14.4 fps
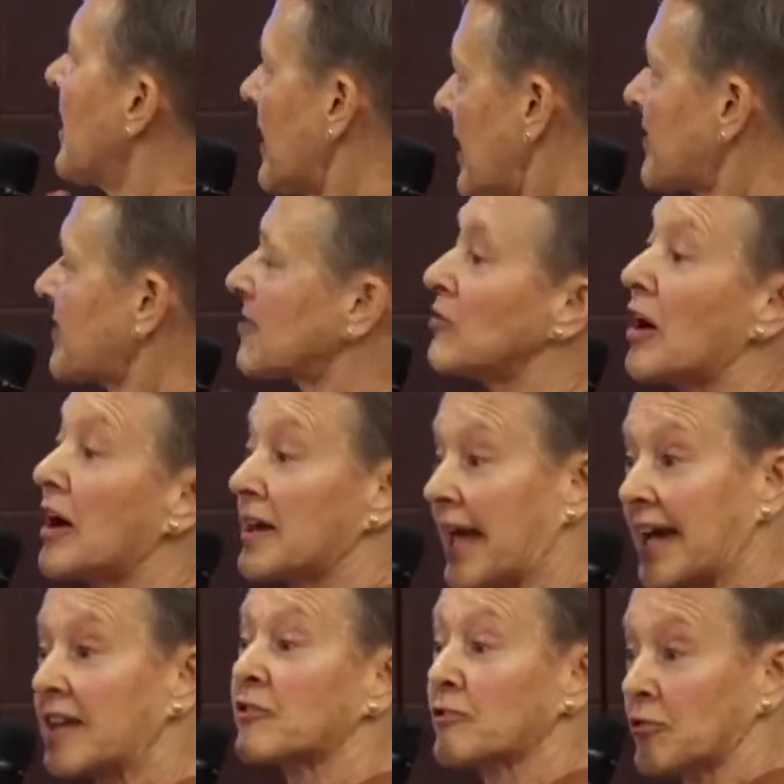It's a lot
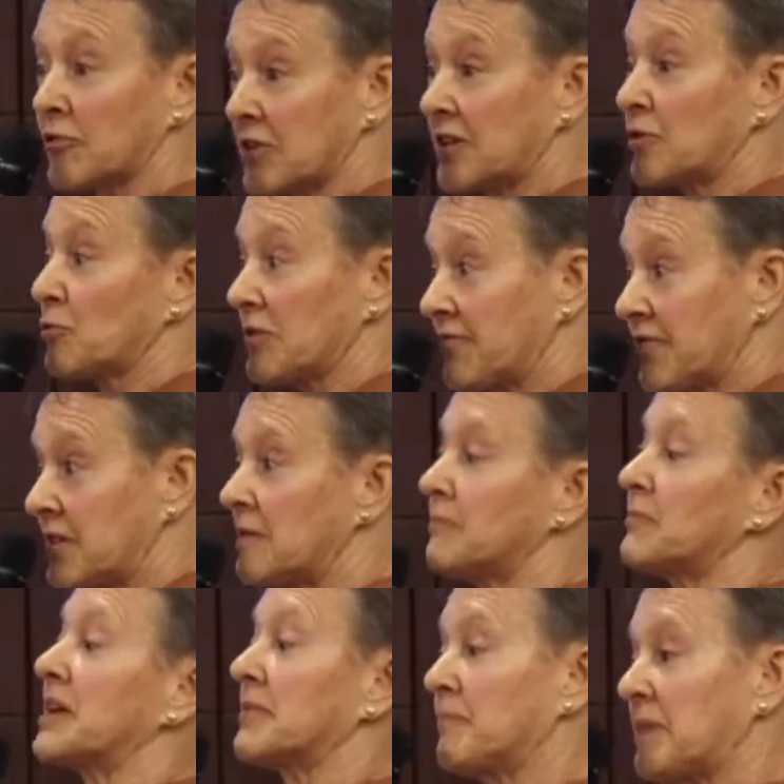externally driven,
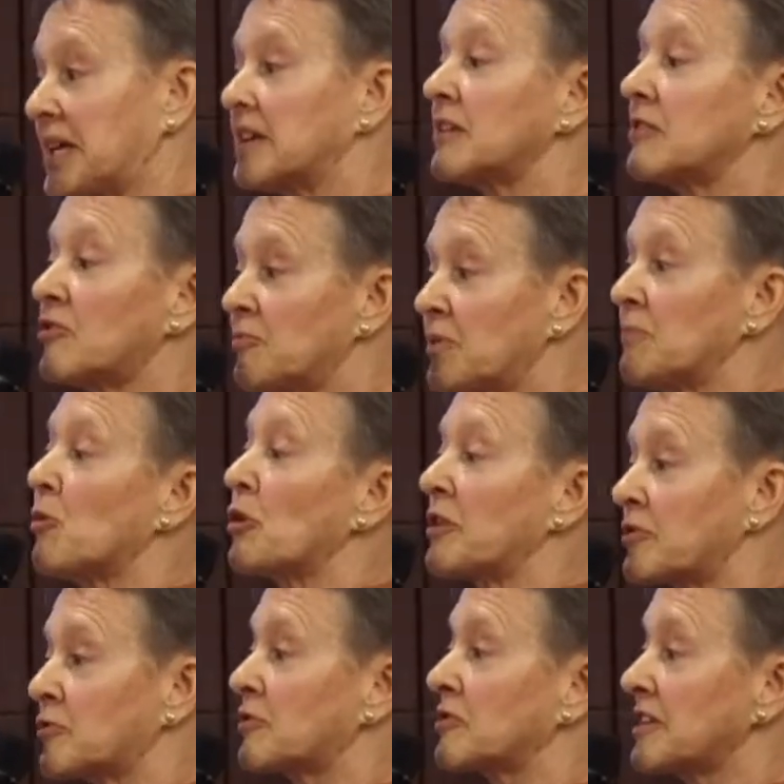but beginning to be more
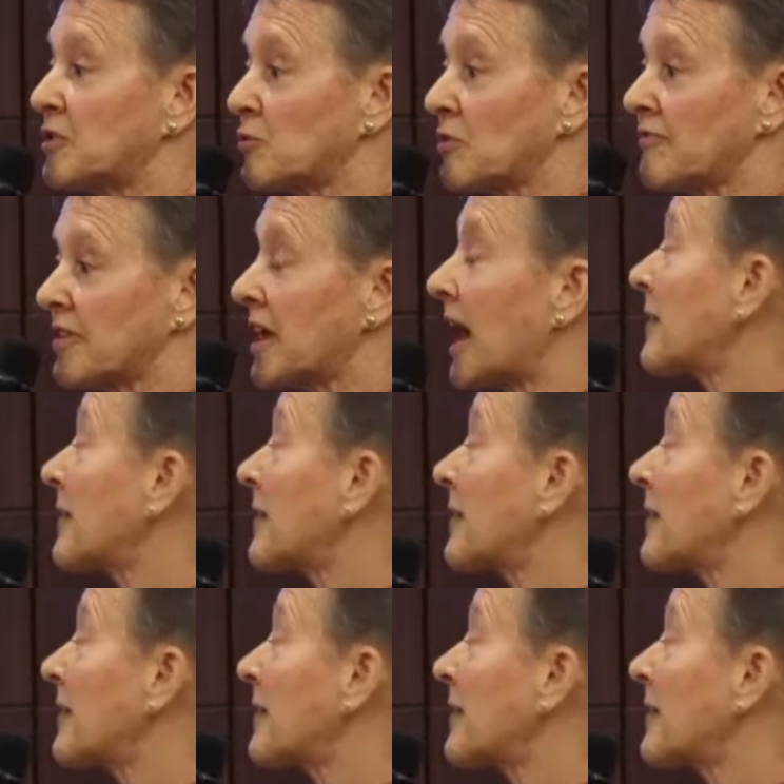internally driven. I